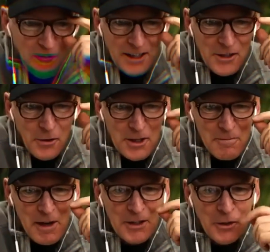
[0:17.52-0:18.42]
It's great to
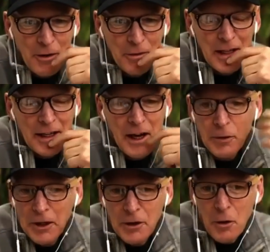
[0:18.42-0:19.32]
meet you. I feel like I
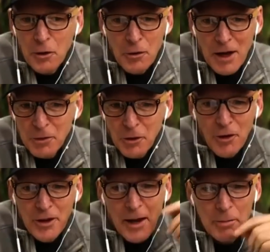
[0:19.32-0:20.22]
already know you after all
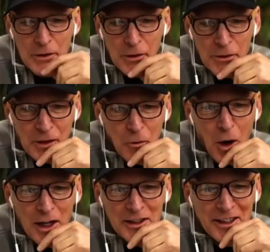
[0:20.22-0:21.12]
the episodes I've
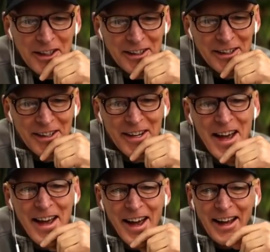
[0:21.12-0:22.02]
watched.
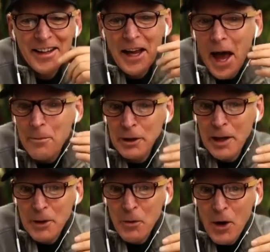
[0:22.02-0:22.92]
Apple let me watch.